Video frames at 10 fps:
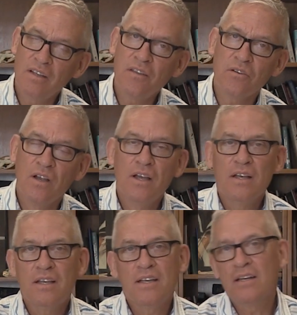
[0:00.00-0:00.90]
Another,
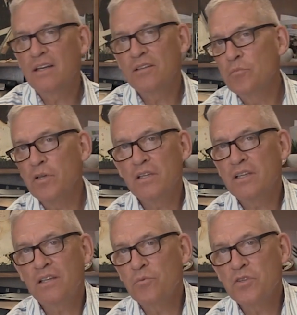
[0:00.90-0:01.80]
he,
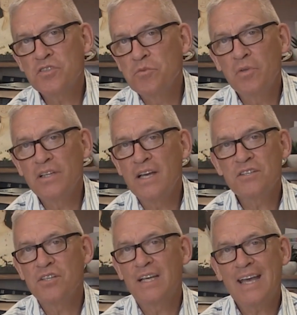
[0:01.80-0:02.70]
he risks
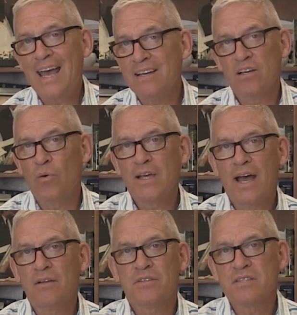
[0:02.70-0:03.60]
humiliation again, going
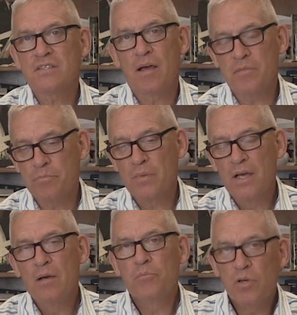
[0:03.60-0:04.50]
out this time to
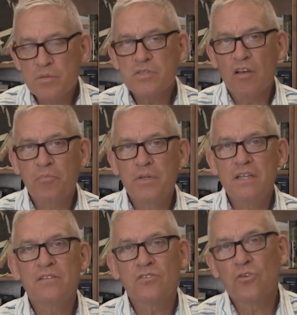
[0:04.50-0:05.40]
put himself
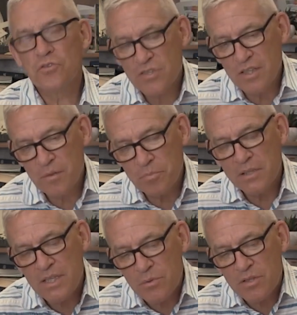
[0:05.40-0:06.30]
beneath his older son to
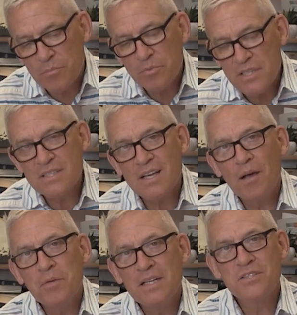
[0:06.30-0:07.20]
plead with him, please
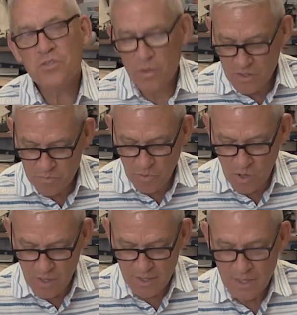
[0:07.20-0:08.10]
come in and join this
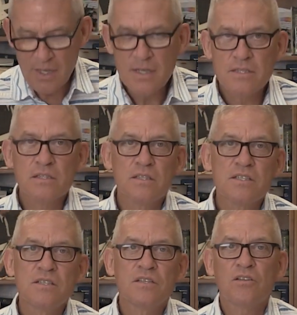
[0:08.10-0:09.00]
party, to
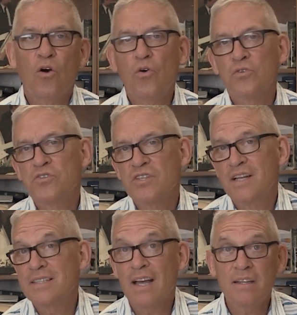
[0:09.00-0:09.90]
listen to the older
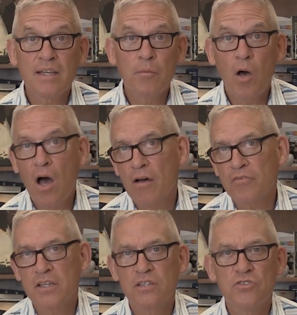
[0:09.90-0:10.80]
son telling him
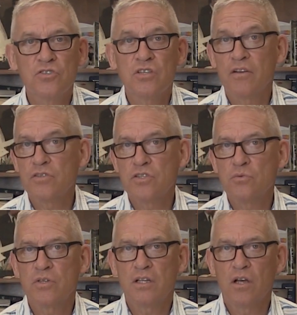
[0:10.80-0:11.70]
off like you should never
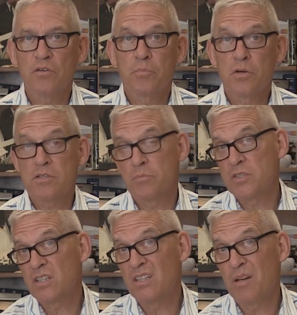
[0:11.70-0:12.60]
do with an elder person,
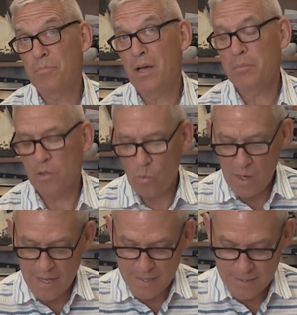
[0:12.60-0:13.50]
particularly in a public
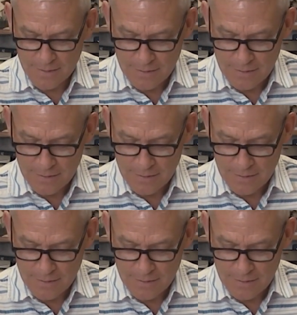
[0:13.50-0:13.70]
way.